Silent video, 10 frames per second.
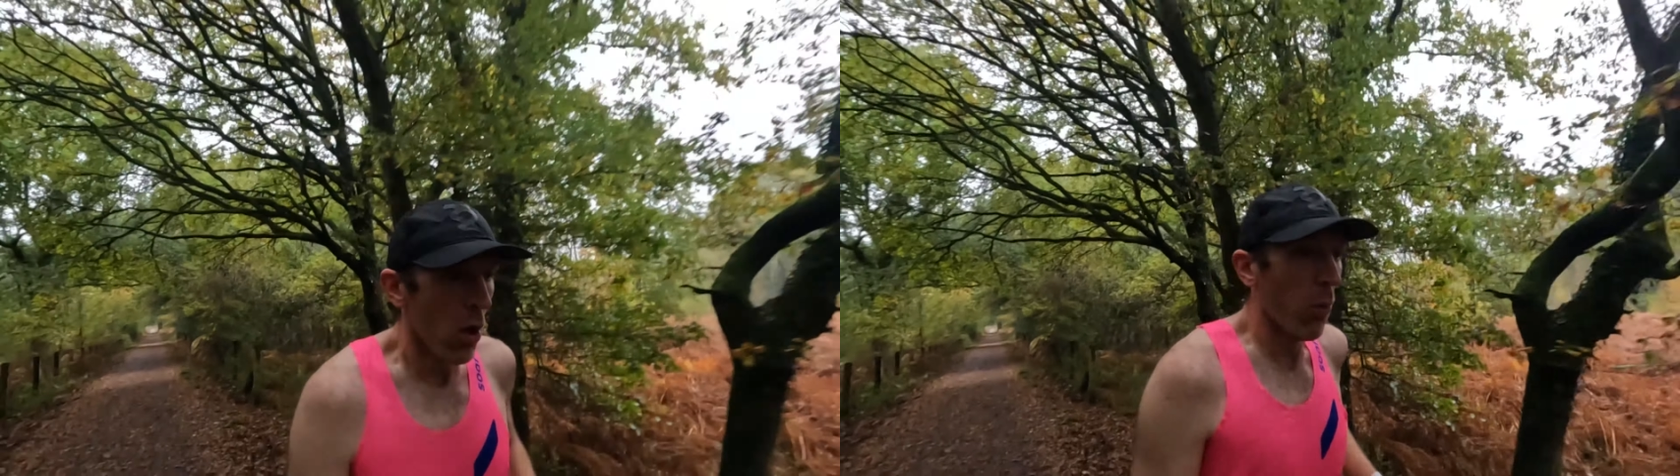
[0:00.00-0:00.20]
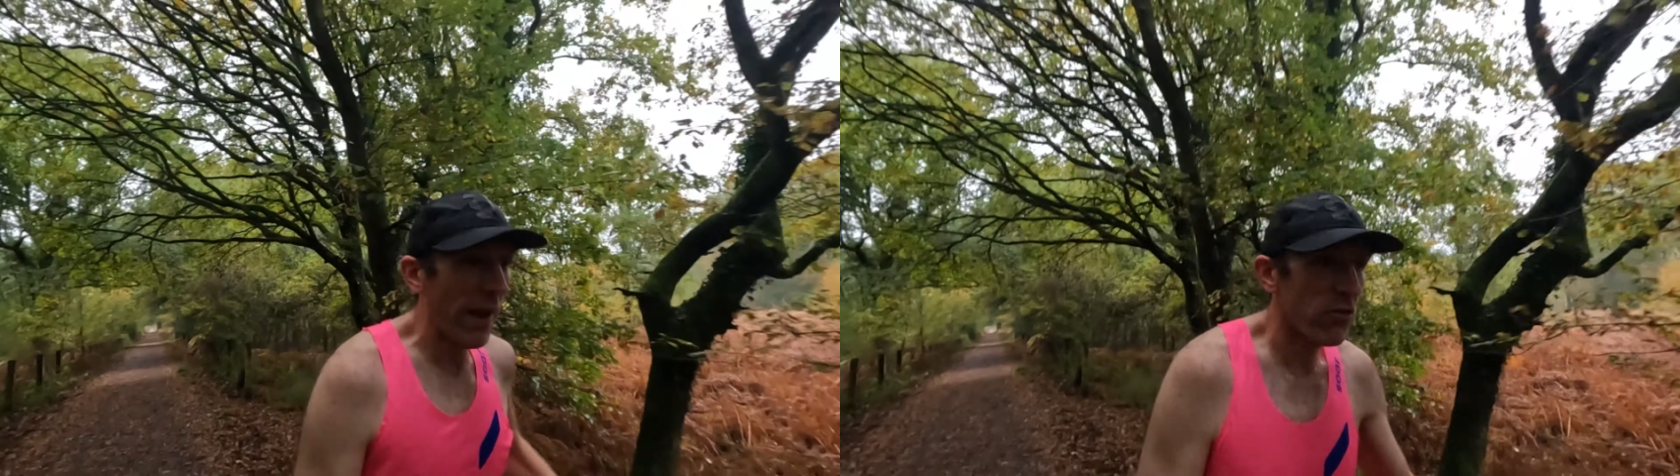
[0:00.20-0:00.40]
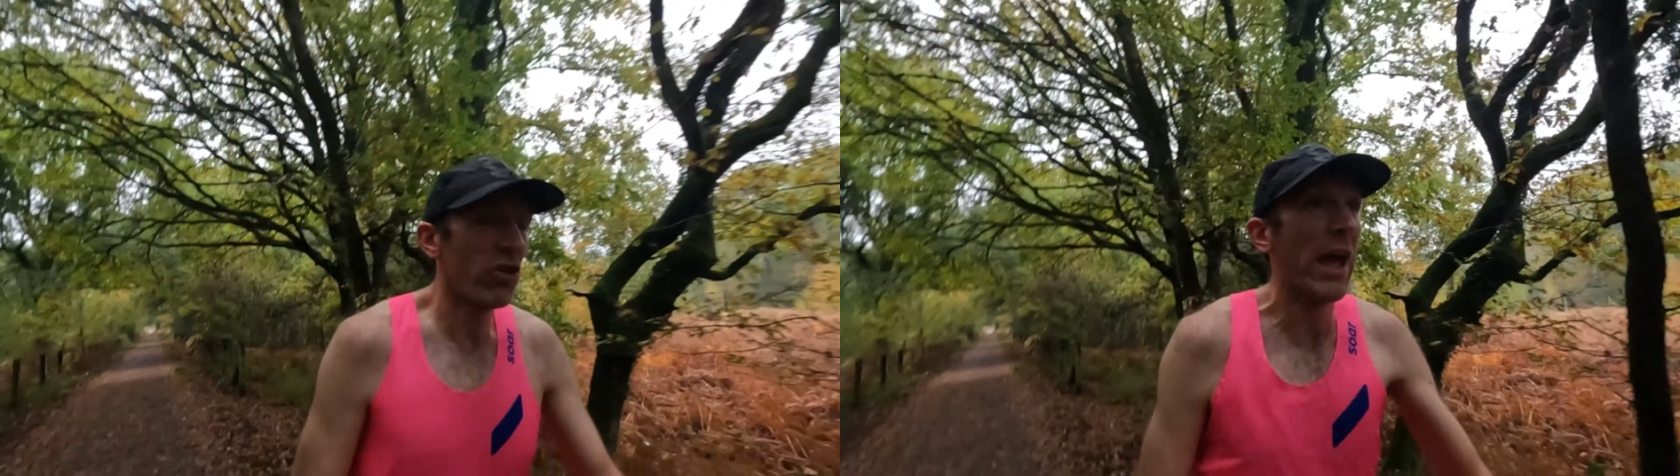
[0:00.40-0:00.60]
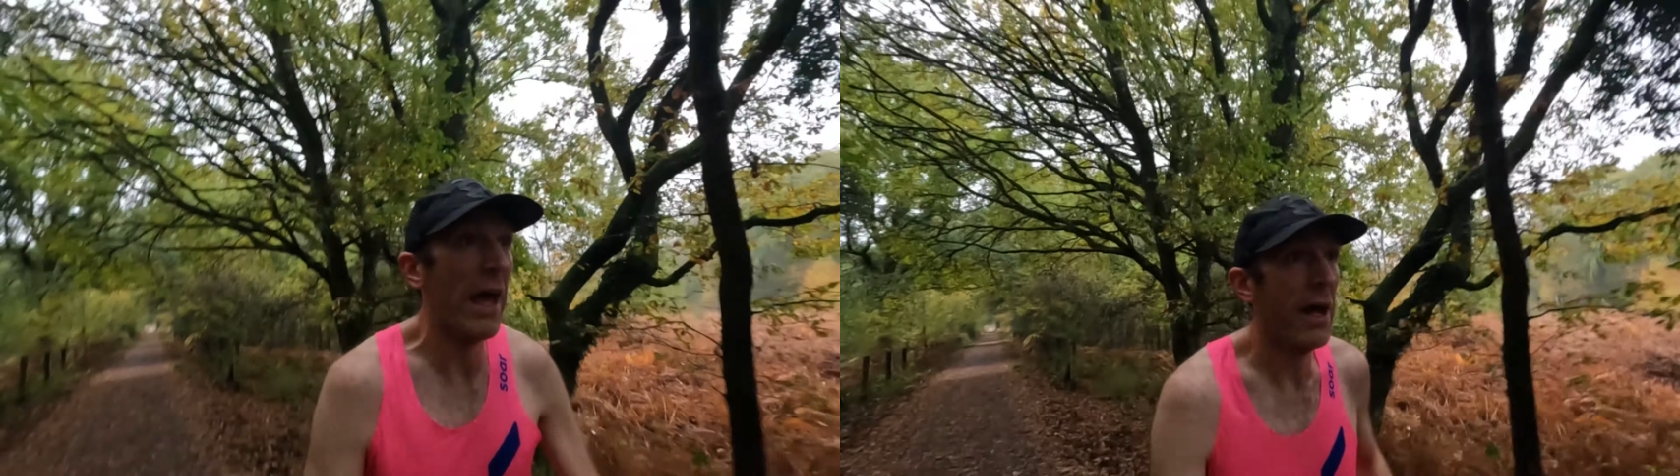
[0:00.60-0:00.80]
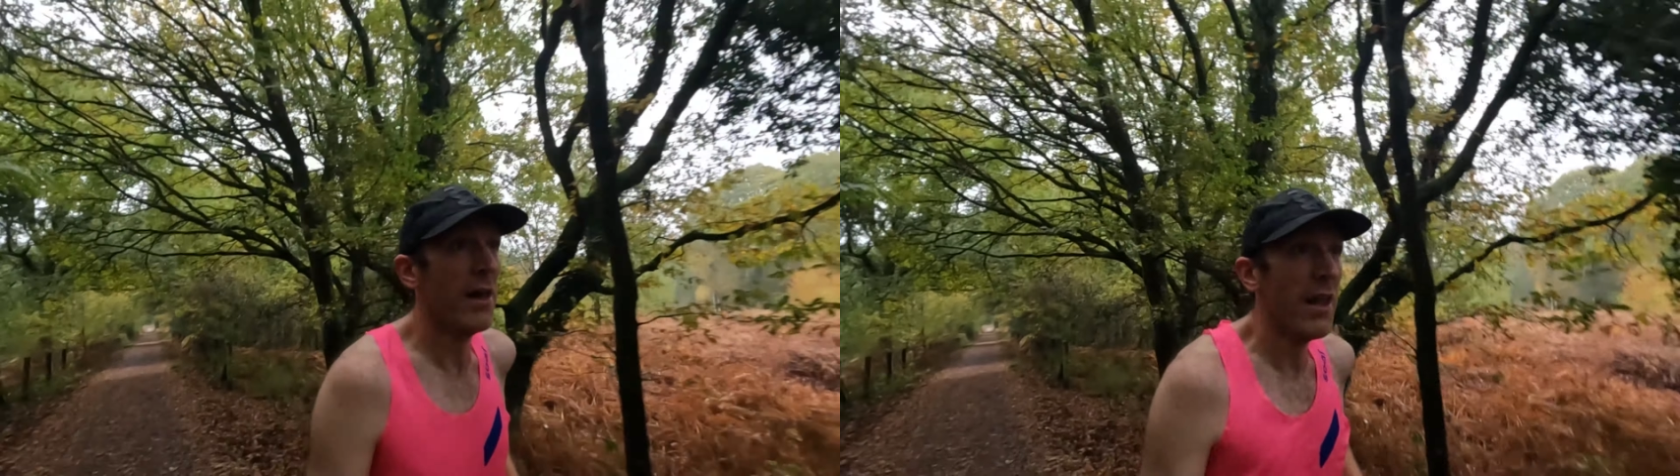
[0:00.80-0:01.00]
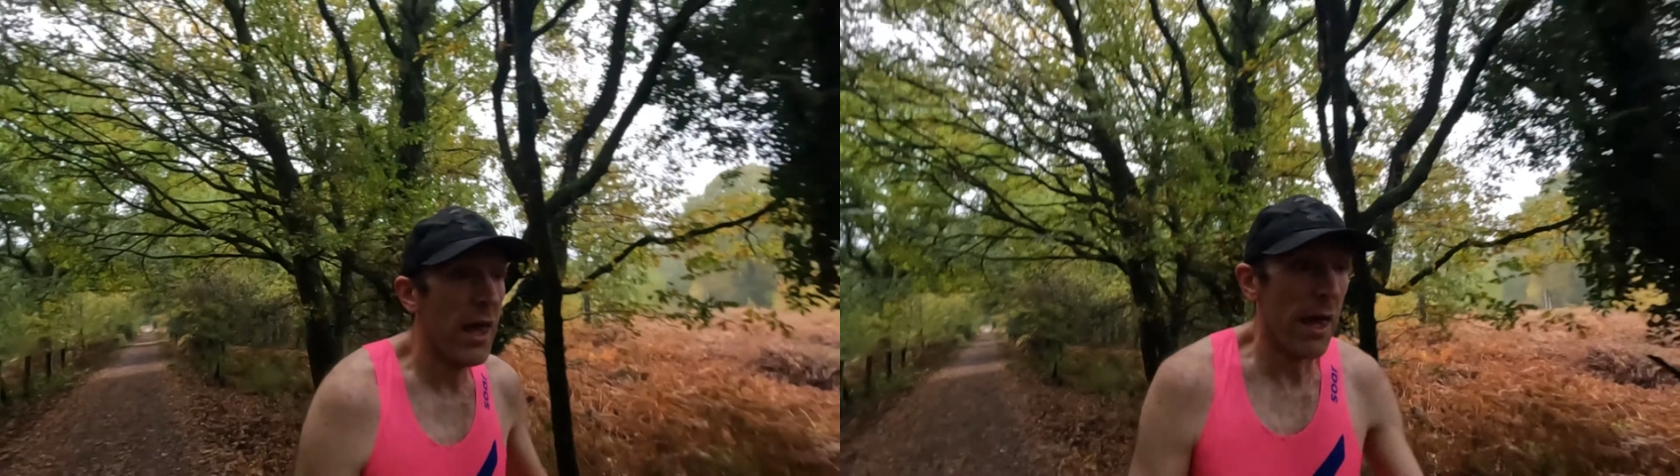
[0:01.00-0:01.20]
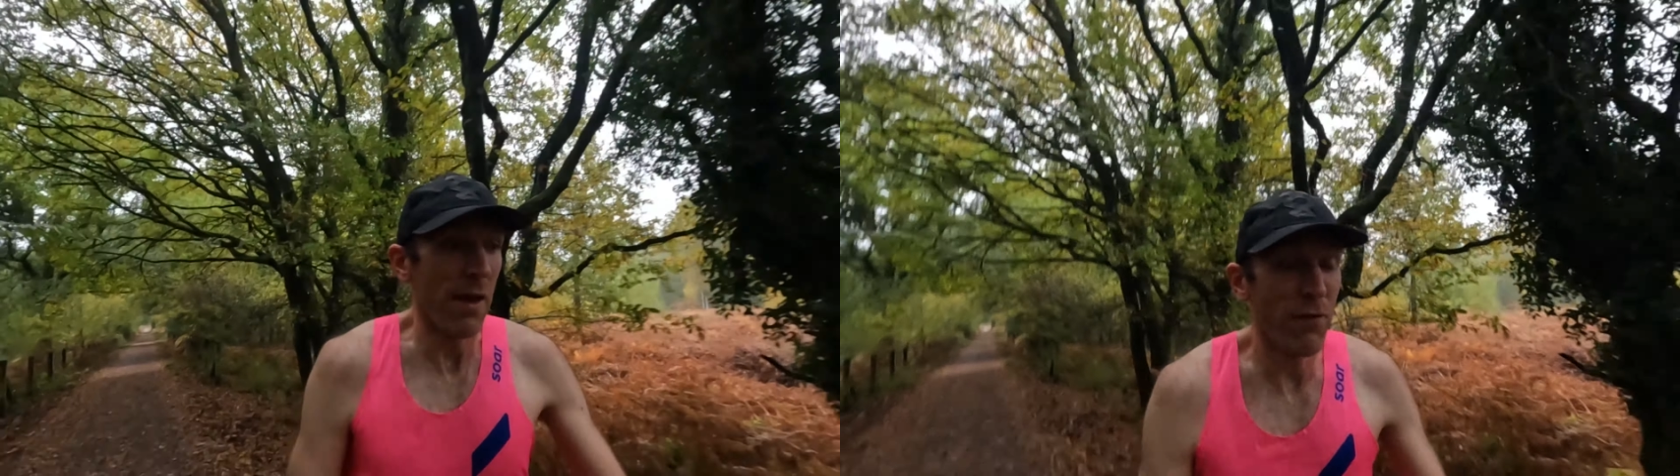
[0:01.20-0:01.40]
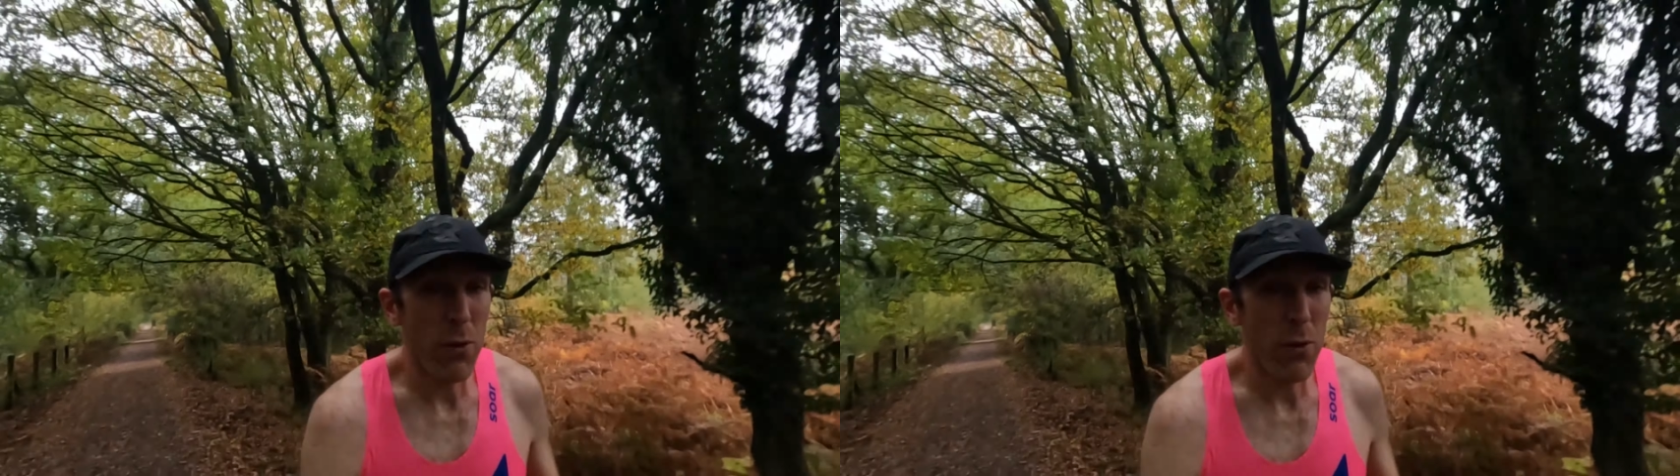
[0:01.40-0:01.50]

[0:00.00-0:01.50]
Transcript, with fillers: which if